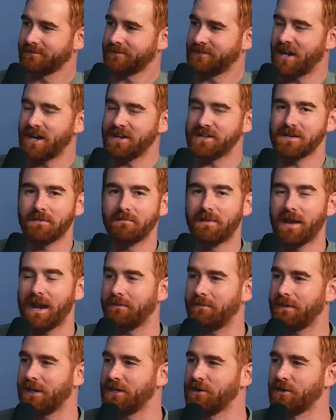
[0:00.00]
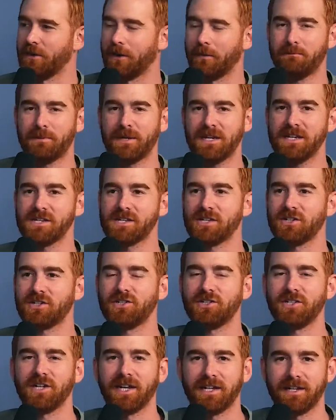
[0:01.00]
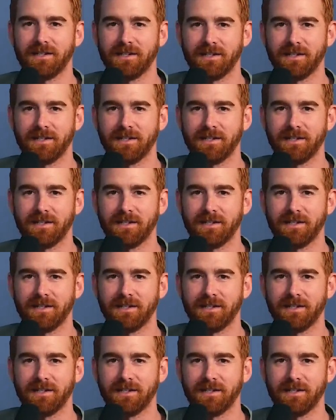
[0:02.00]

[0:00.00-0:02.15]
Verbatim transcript: Jason Bateman, you're a piece of shit.